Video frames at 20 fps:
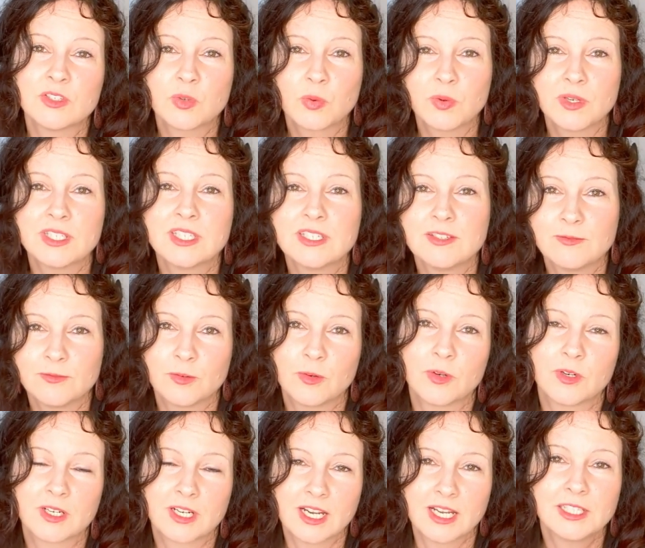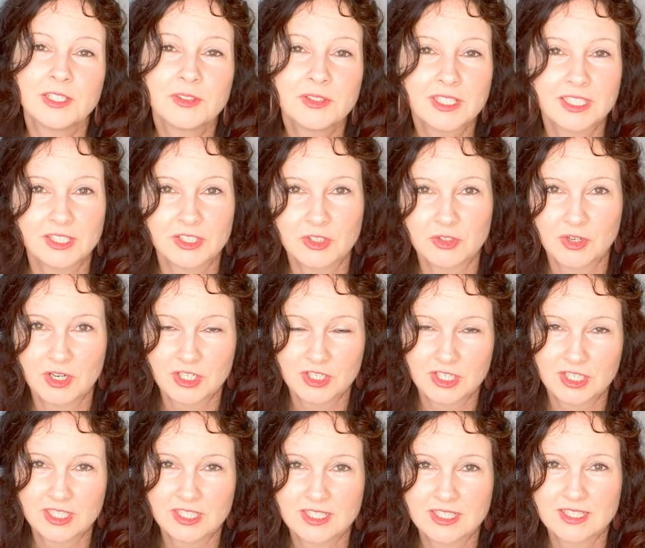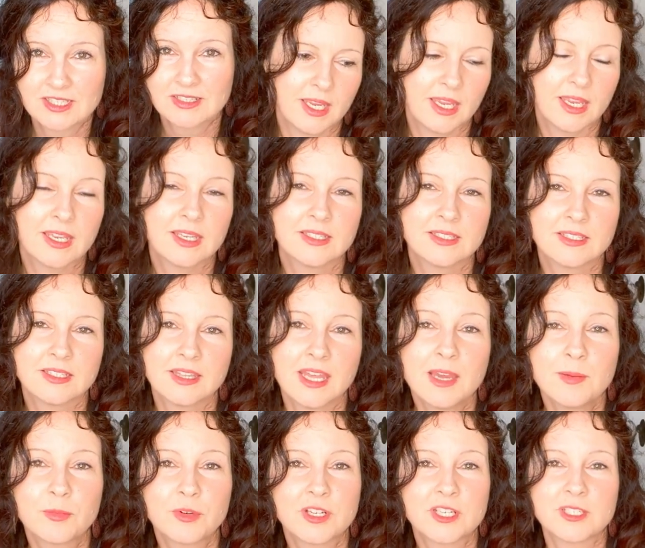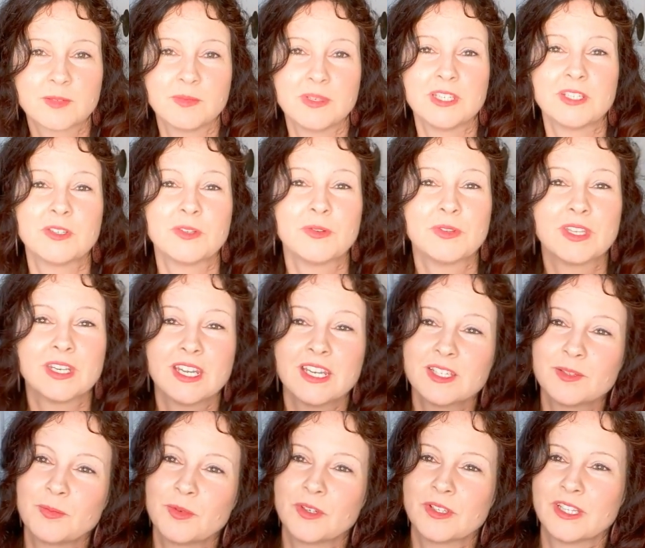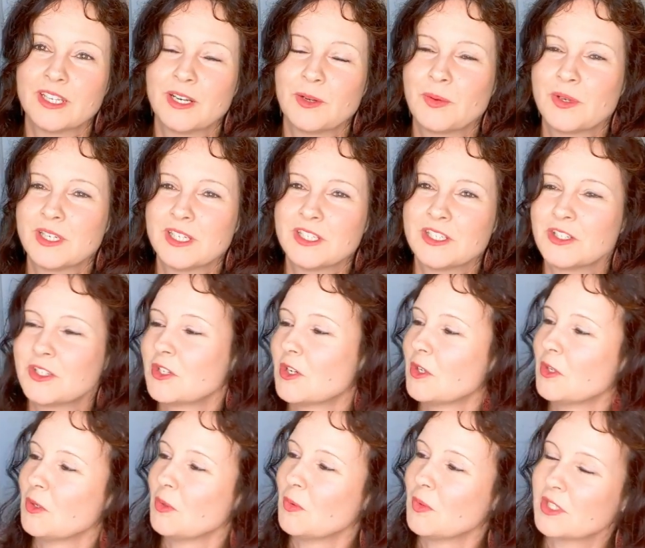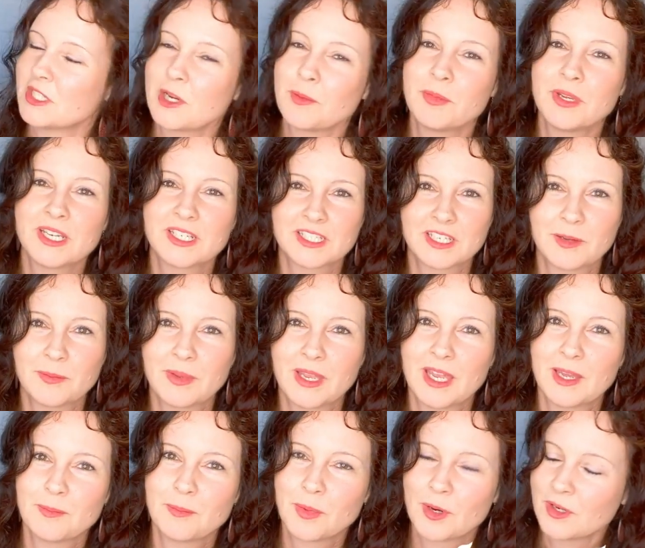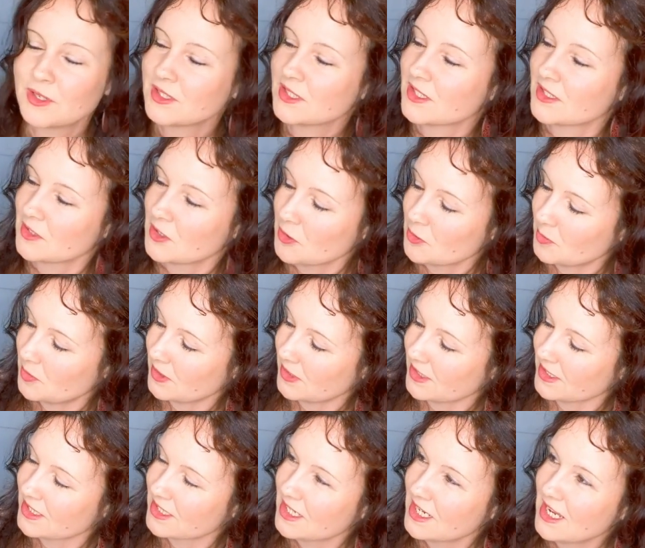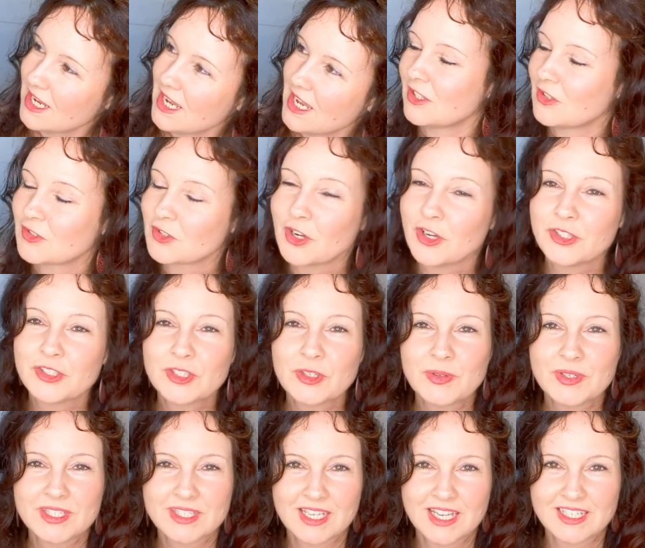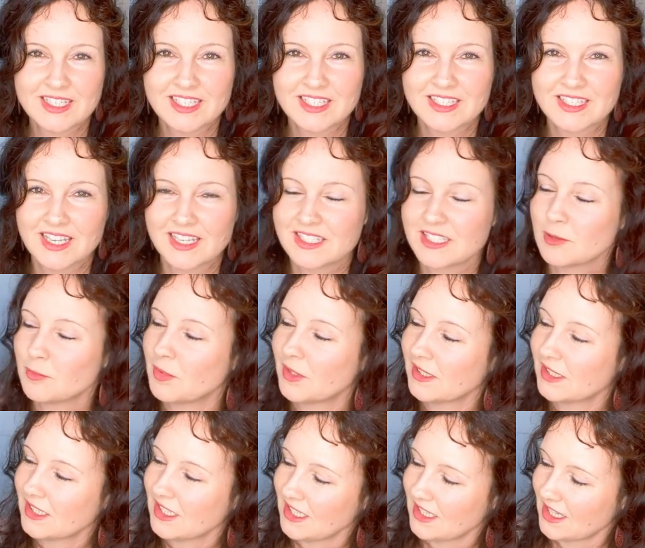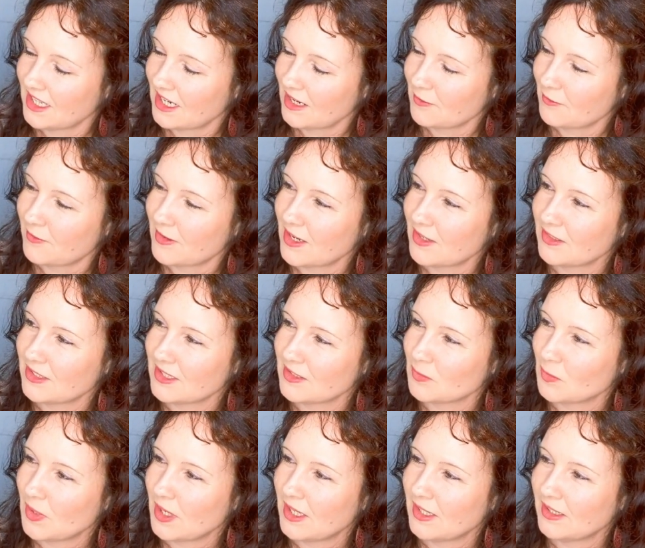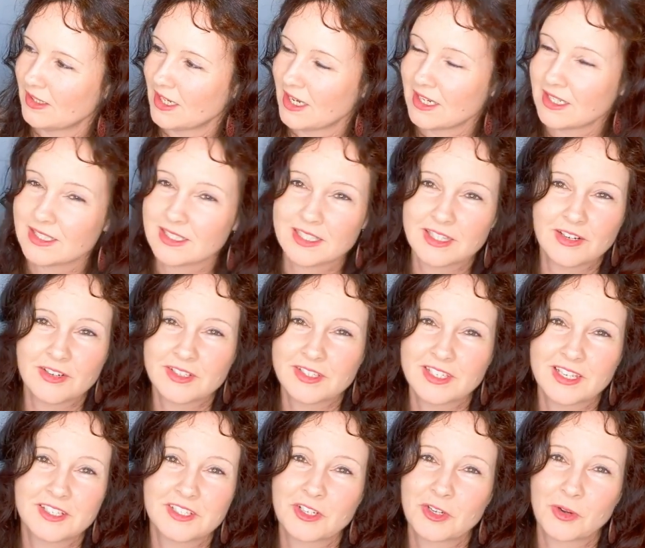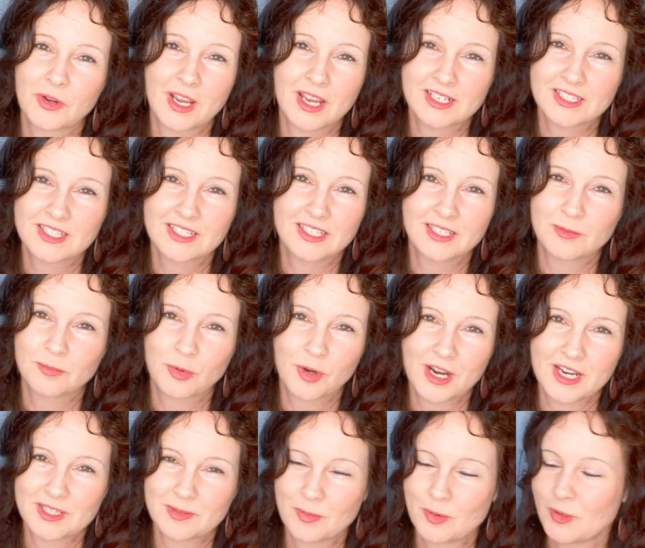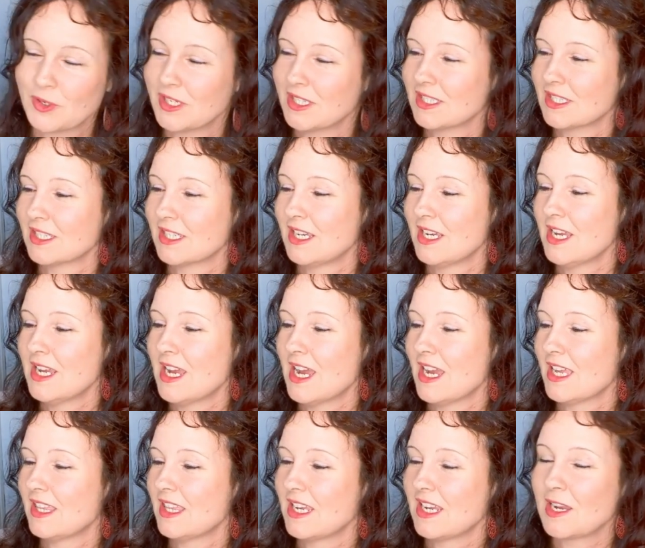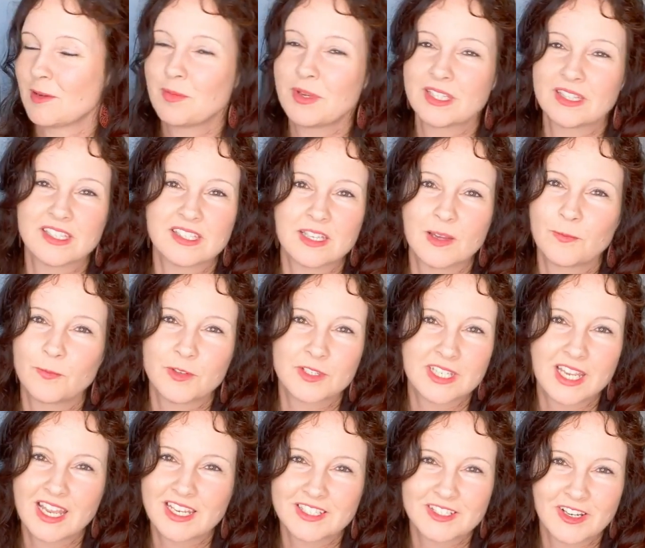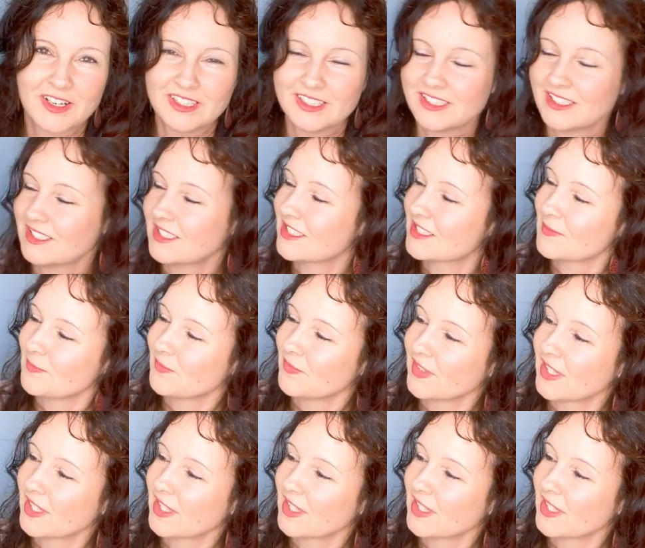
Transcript: 24 color illustrations. And that brings me to the next book that I wanted to show you, which I picked up at Barnes & Noble's. There's also a Sense and Sensibility that I found as well. And there's such an excellent price point. I think I picked this up for $10.